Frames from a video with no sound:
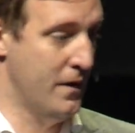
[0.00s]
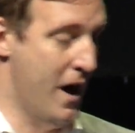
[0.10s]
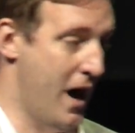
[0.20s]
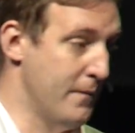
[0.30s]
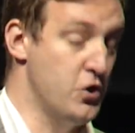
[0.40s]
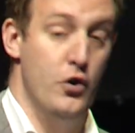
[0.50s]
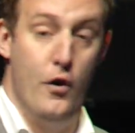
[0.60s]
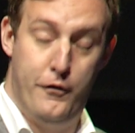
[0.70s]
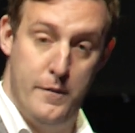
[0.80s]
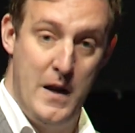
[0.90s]
I'm sure you're
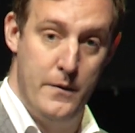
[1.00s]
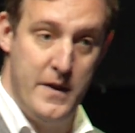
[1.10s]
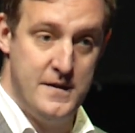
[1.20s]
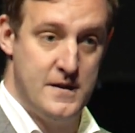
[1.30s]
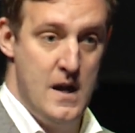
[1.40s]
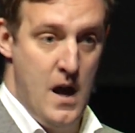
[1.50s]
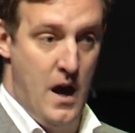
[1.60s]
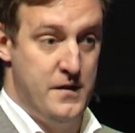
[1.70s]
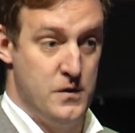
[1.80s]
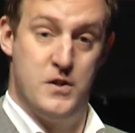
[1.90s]
all familiar with this.
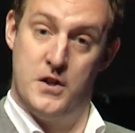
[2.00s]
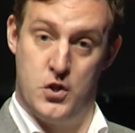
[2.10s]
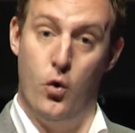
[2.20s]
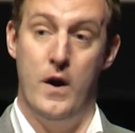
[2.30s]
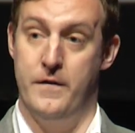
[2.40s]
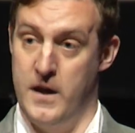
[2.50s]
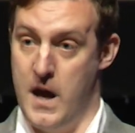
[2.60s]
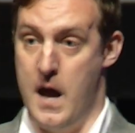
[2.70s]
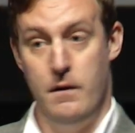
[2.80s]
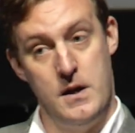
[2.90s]
This was the toy of the
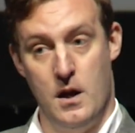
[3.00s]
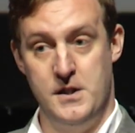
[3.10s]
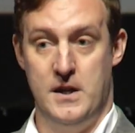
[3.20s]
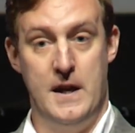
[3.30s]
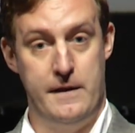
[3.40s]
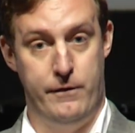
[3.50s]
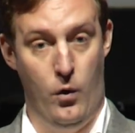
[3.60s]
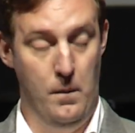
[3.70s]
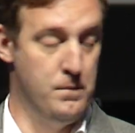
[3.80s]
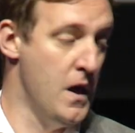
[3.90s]
year in 1984.